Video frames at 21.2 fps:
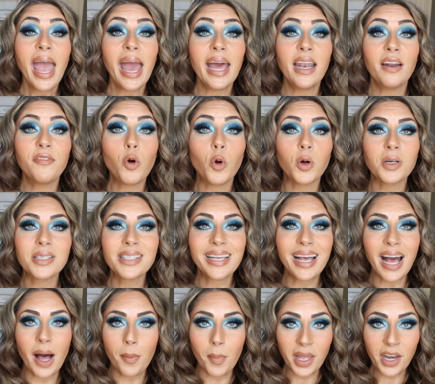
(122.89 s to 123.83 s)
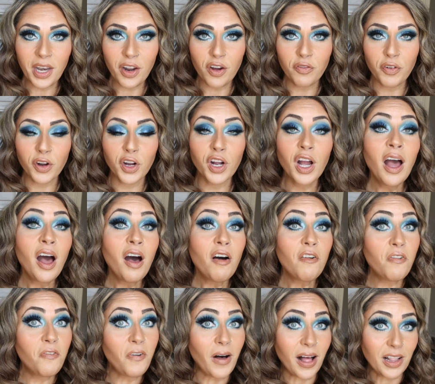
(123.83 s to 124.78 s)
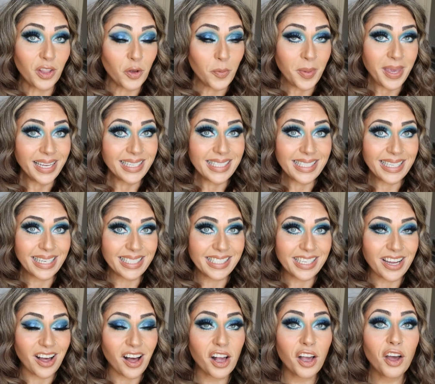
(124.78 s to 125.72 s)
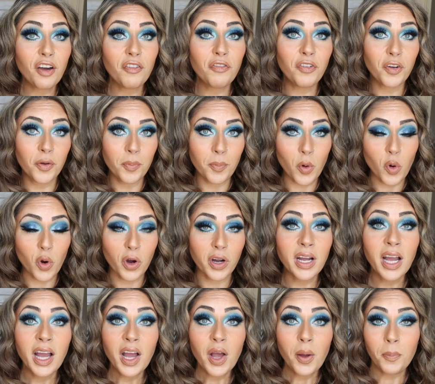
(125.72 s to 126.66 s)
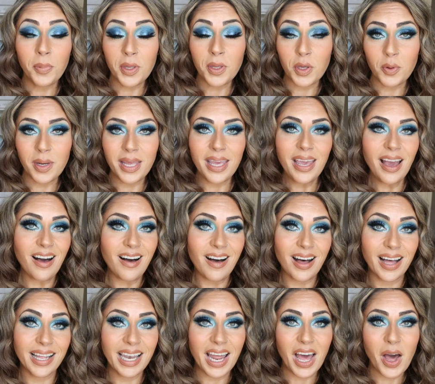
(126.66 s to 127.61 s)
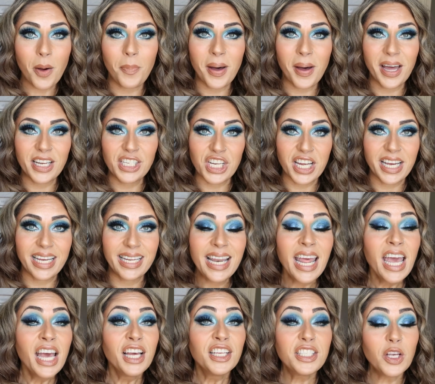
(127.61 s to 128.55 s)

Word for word: And of course, come on over, follow me on TikTok for more beauty on a budget.